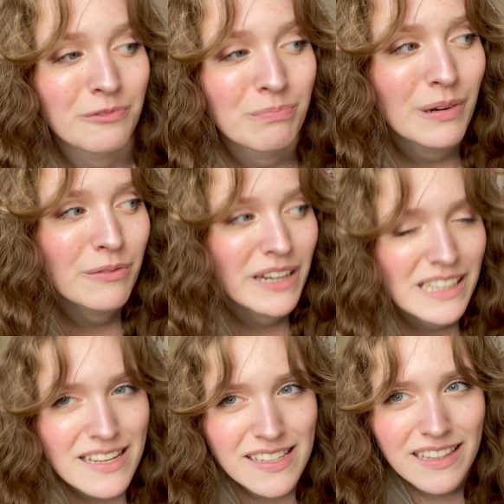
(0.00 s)
been
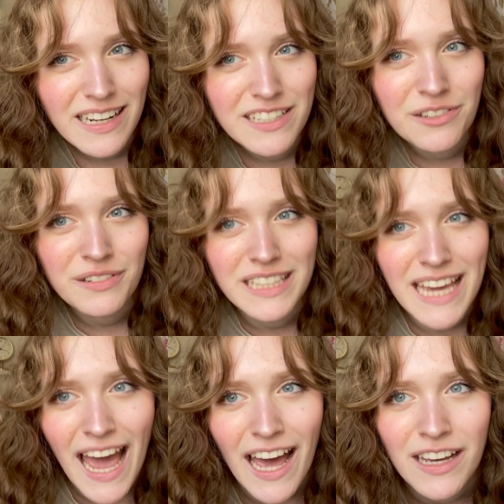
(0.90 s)
realizing that I don't really
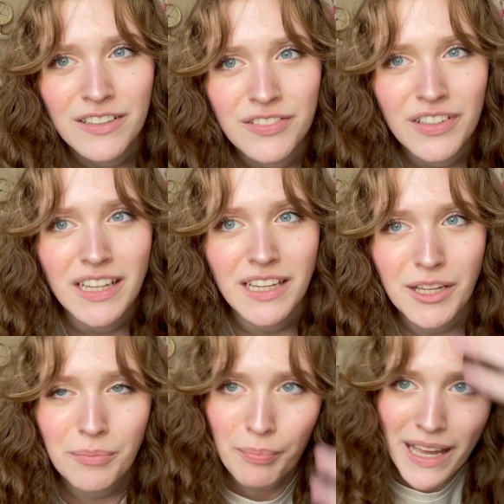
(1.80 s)
have
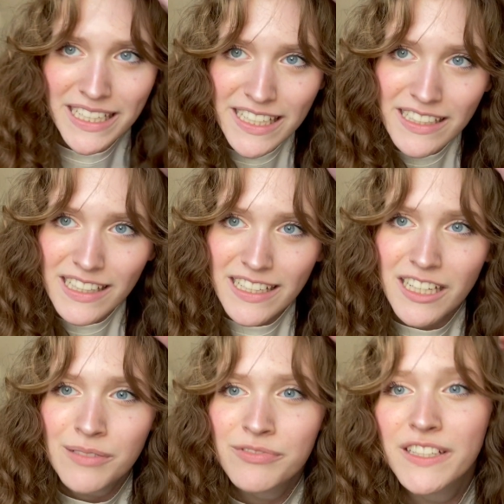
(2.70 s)
many like
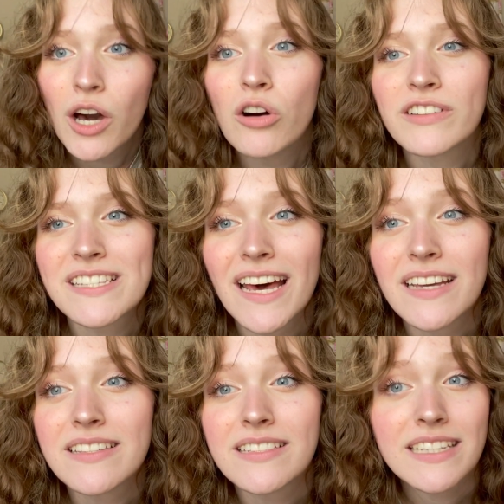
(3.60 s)
comfy
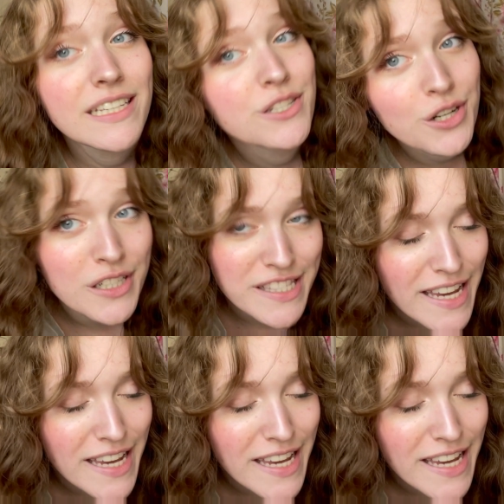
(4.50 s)
oversized t-shirts.